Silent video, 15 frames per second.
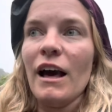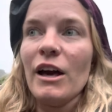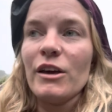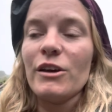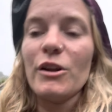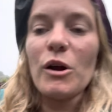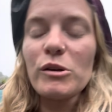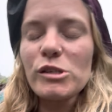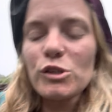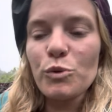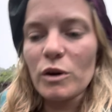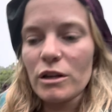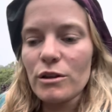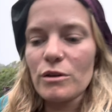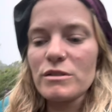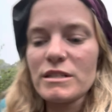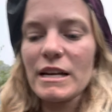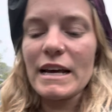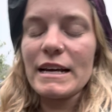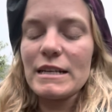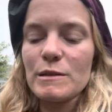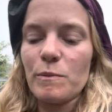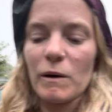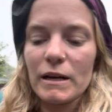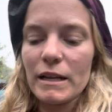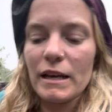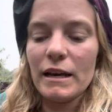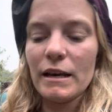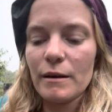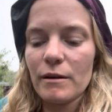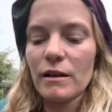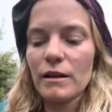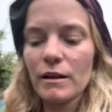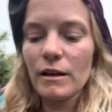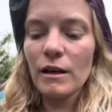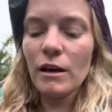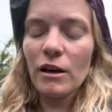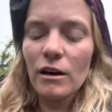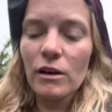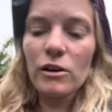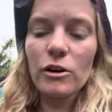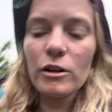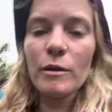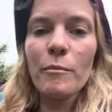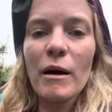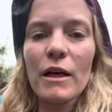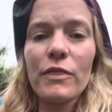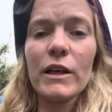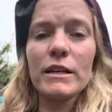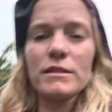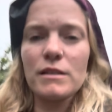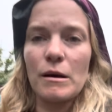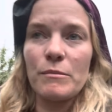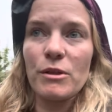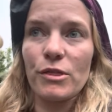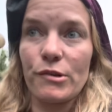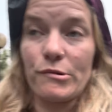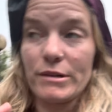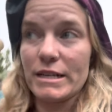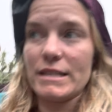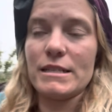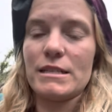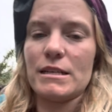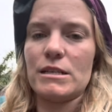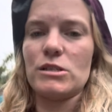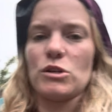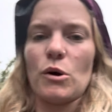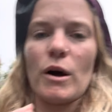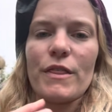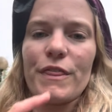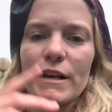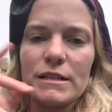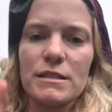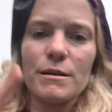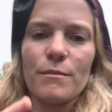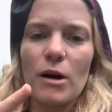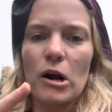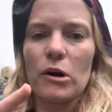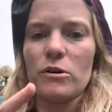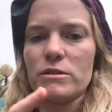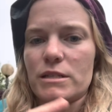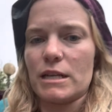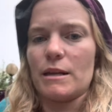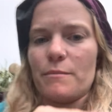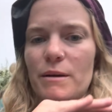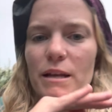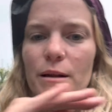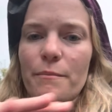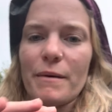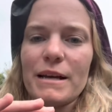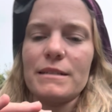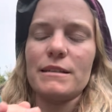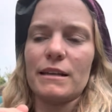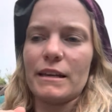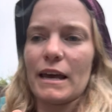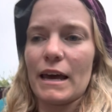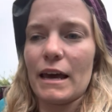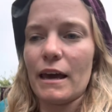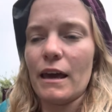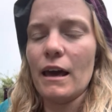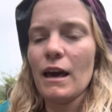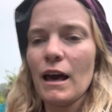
you know, just one of those days. But good and bad things come in threes, so I think tomorrow is going to be an amazing day.